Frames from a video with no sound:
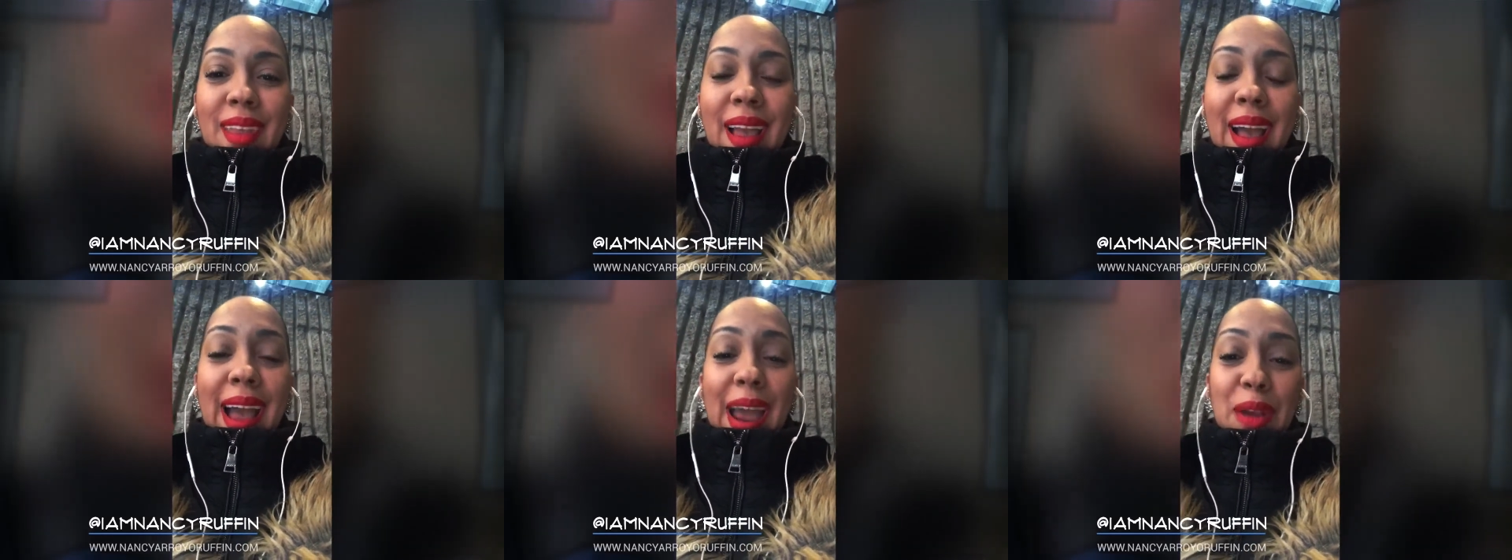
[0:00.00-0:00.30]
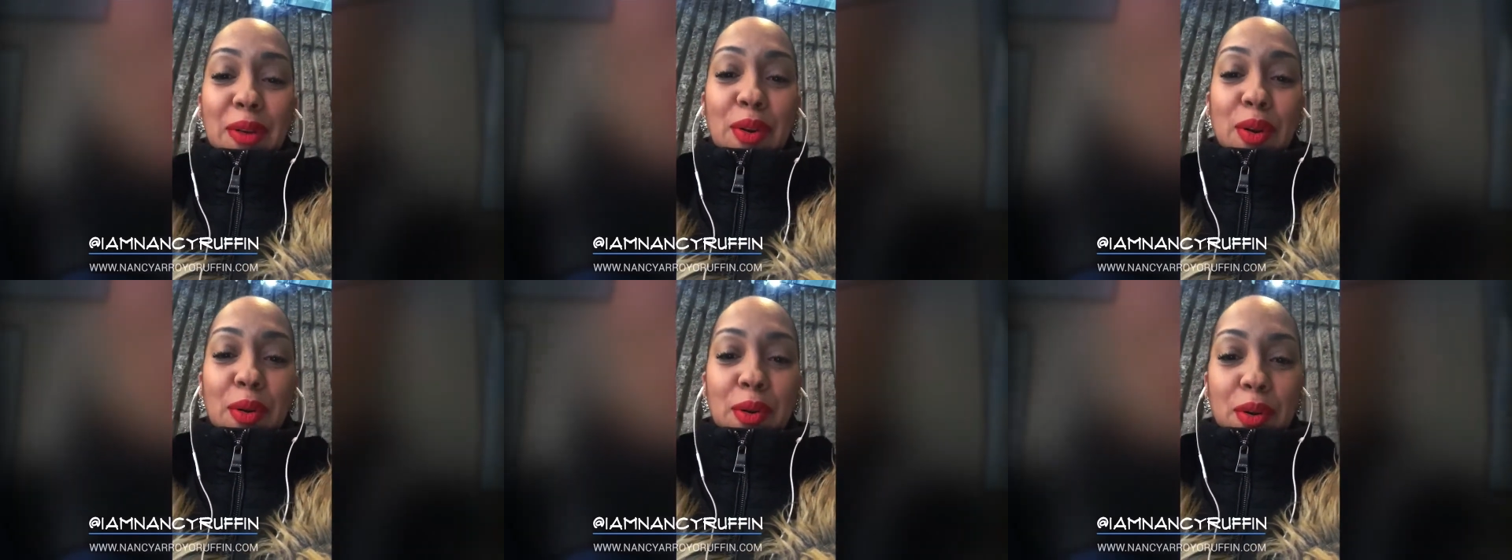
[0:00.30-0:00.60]
I
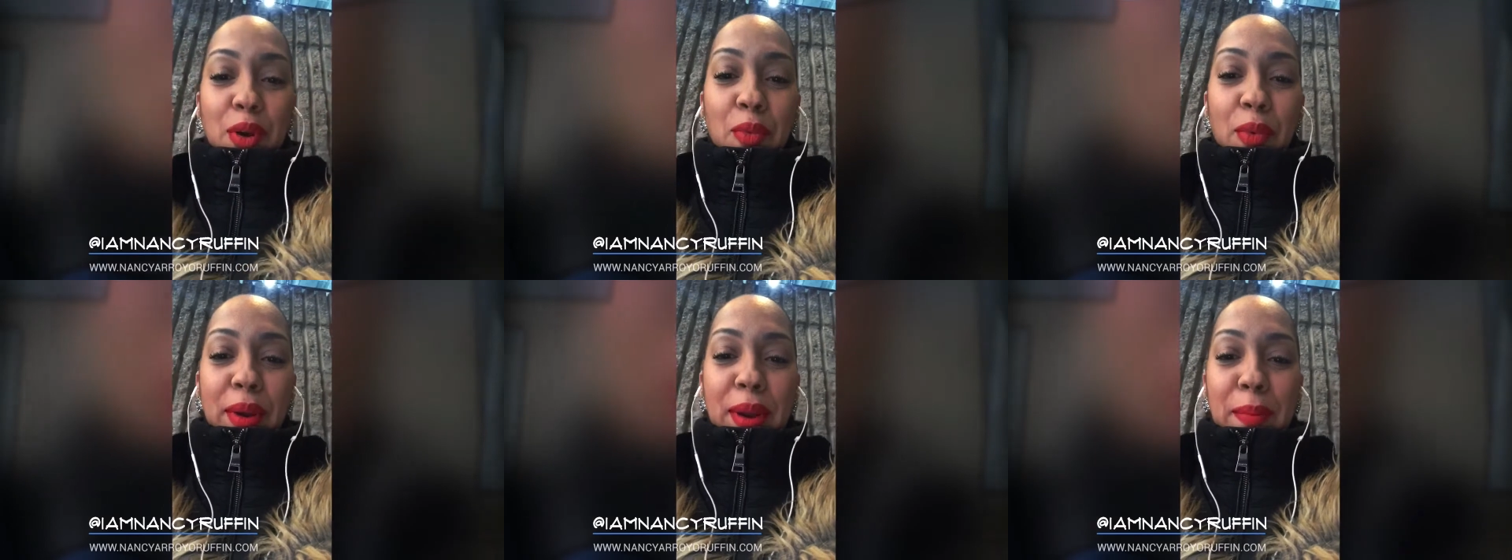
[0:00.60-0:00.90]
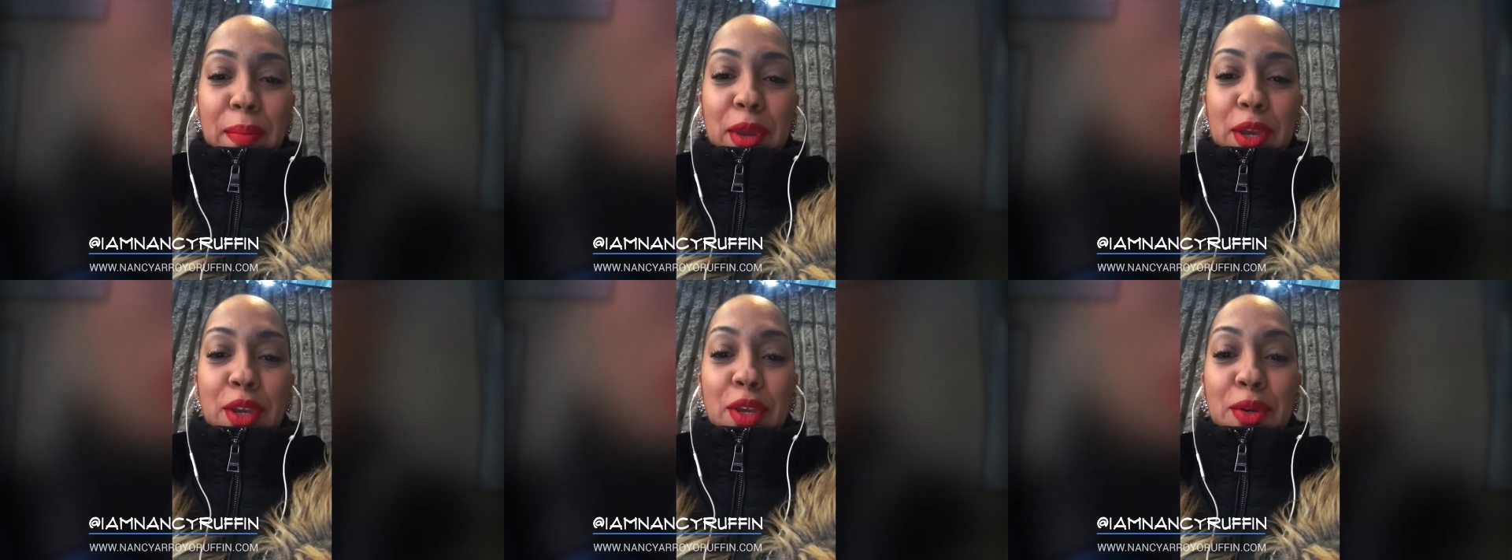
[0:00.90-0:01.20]
no longer want to
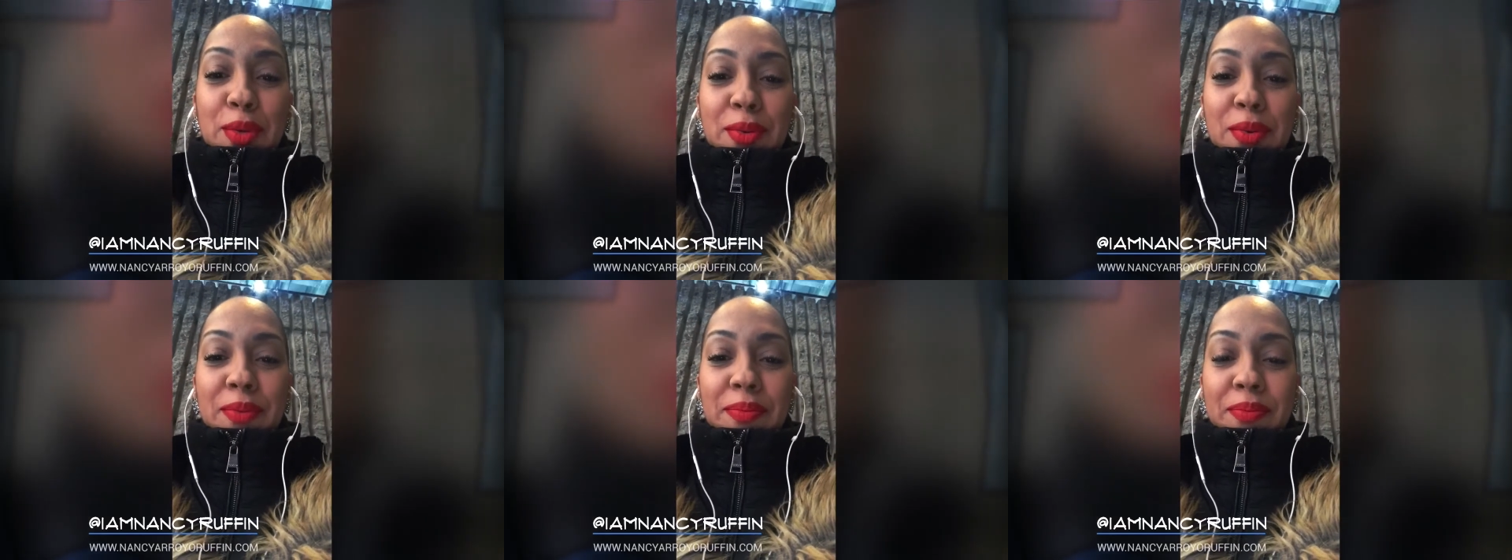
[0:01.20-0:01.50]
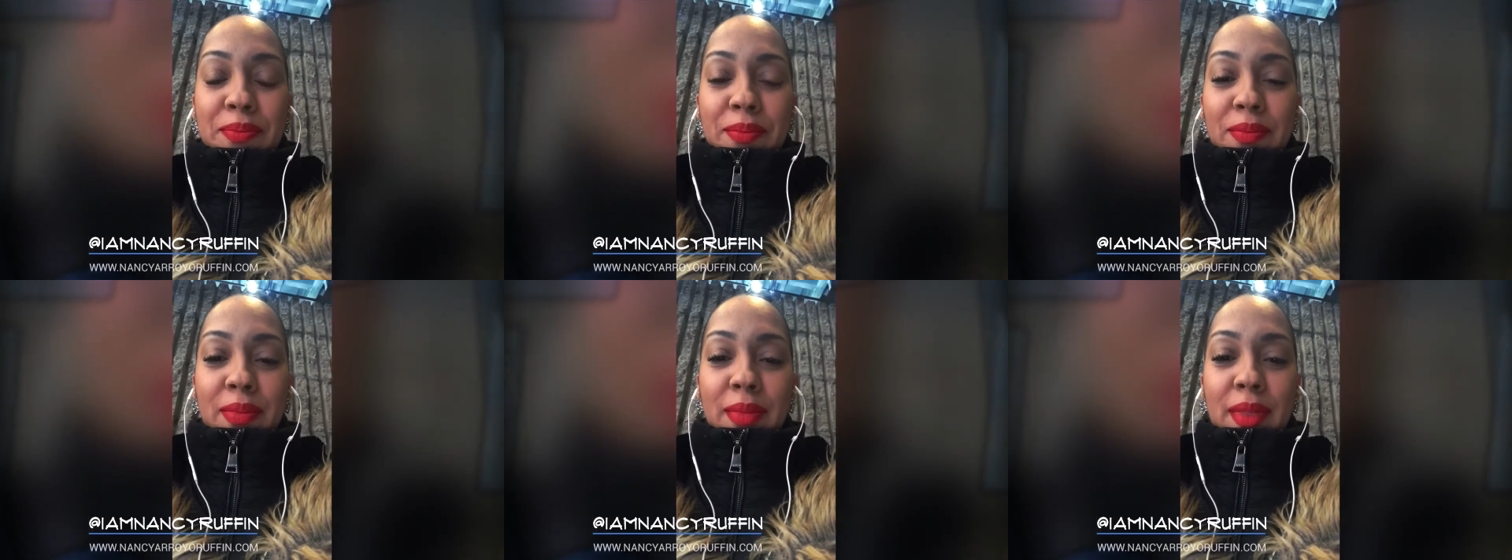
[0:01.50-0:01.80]
meet you,
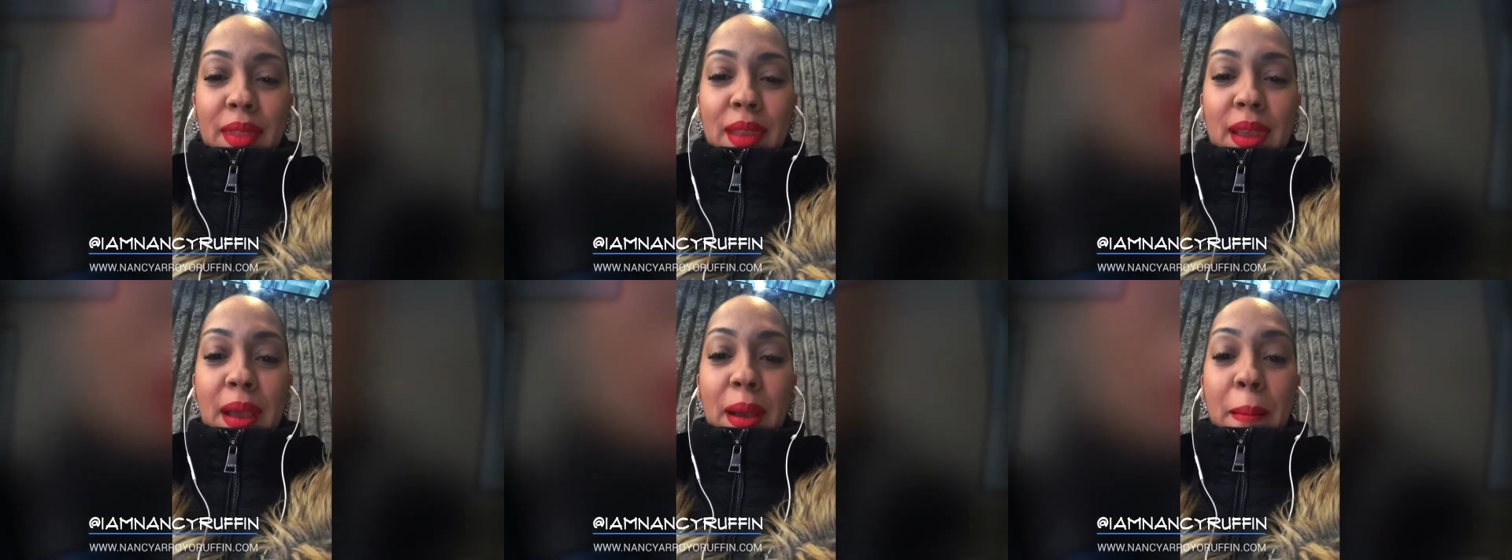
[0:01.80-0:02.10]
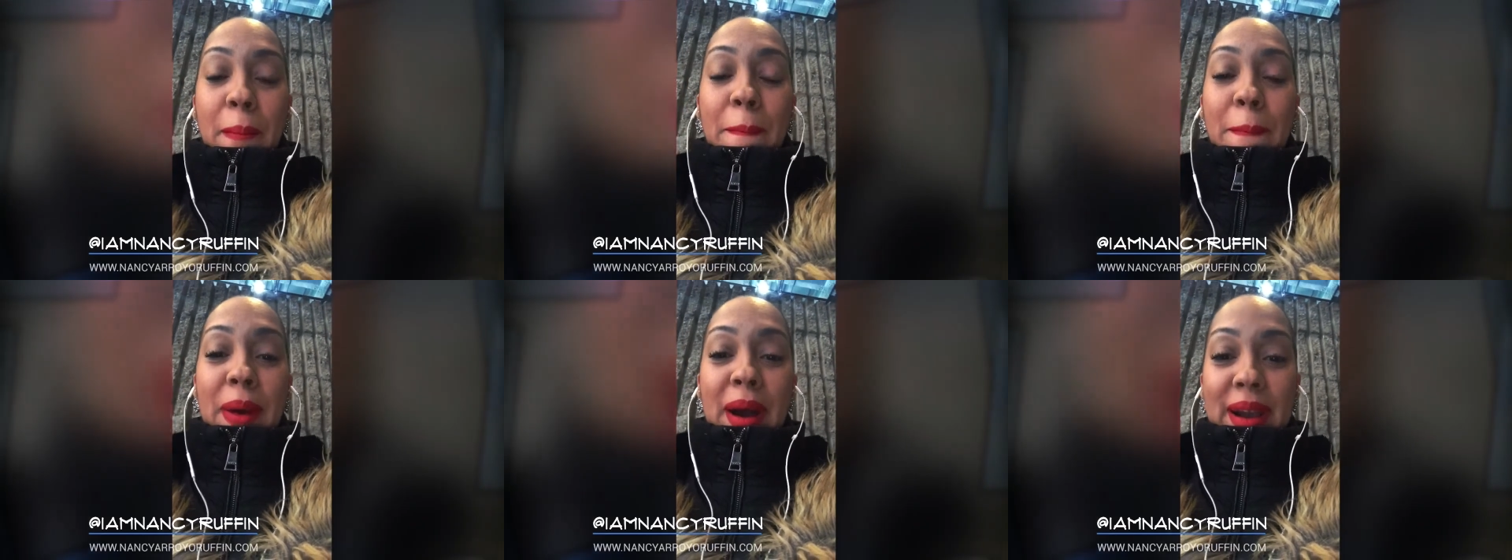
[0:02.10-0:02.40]

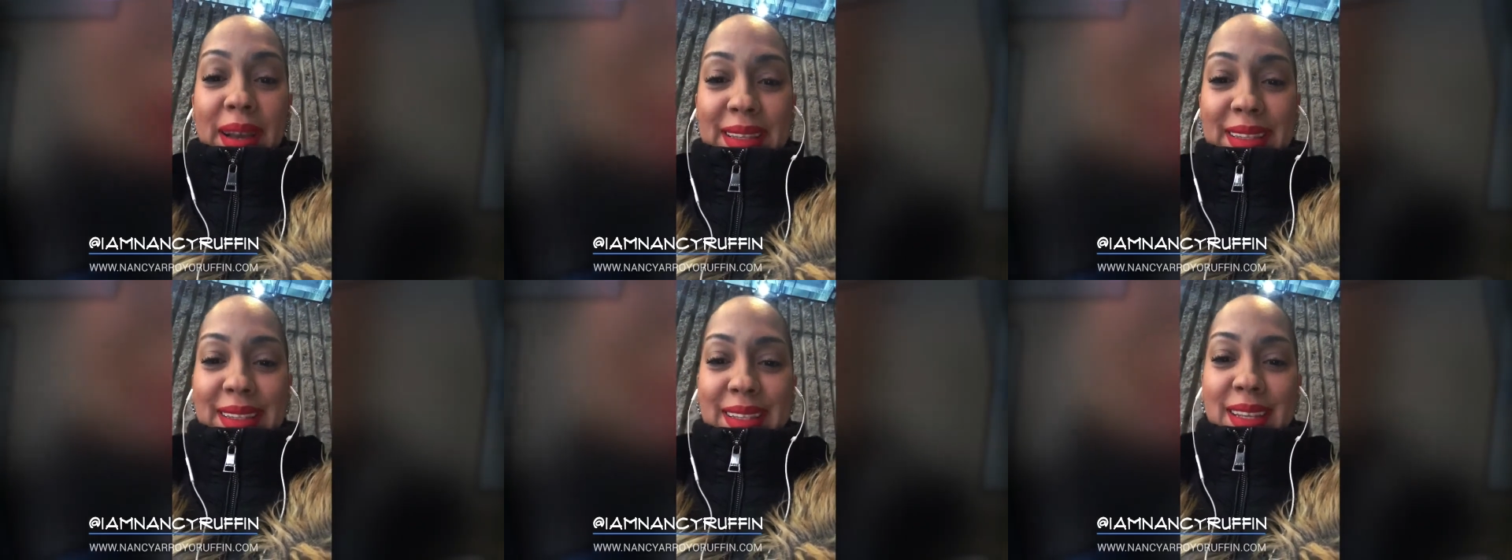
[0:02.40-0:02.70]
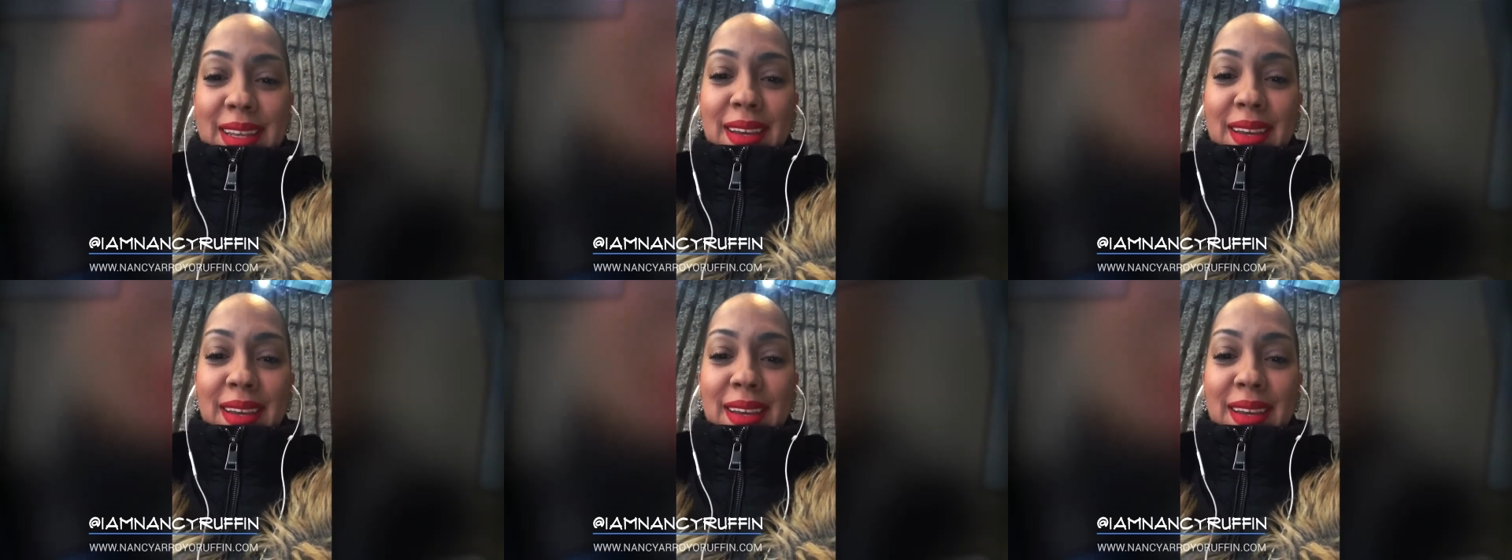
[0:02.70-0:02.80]
but